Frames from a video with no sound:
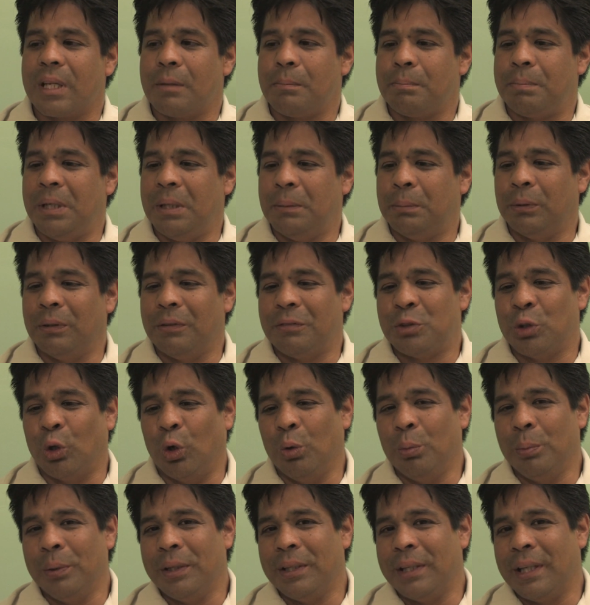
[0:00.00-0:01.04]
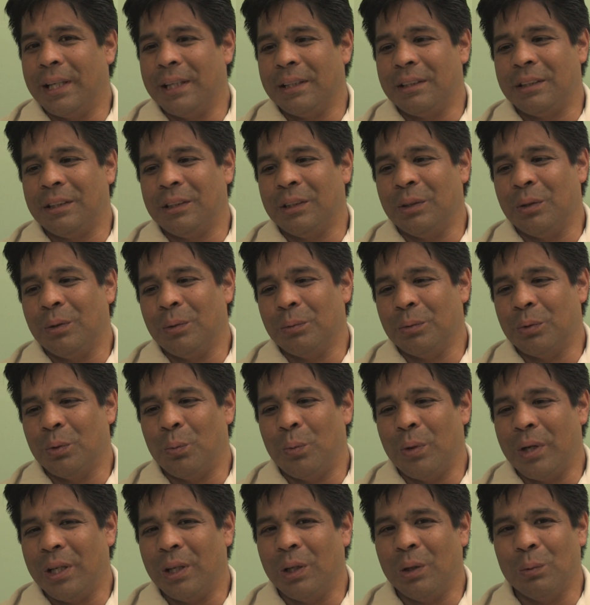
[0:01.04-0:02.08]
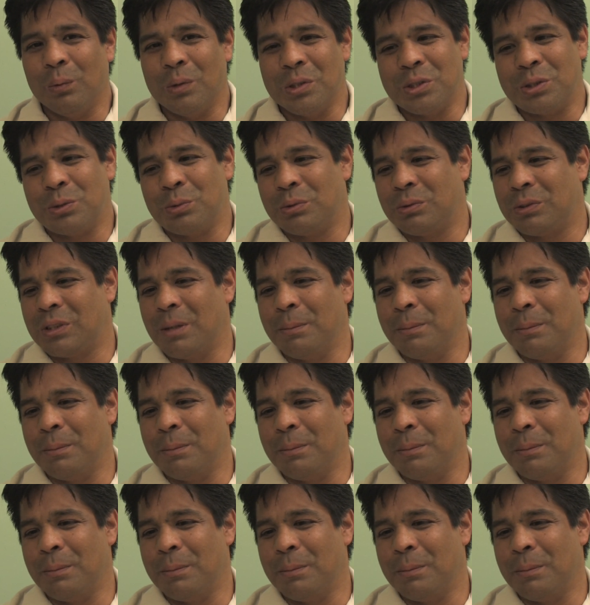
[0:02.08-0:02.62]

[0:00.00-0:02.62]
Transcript: People have told me that the whale was